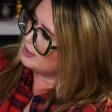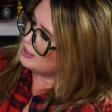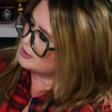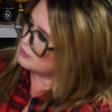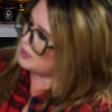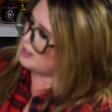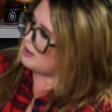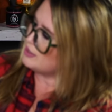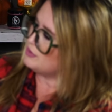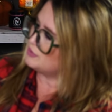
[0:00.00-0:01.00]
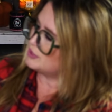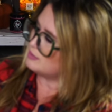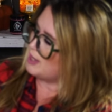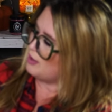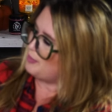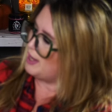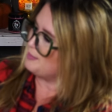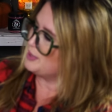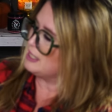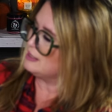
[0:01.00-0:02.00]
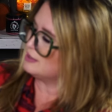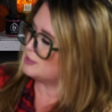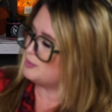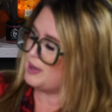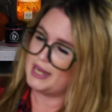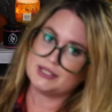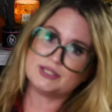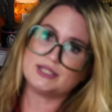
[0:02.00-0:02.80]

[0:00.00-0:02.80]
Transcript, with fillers: is where you smell pumpkin spice.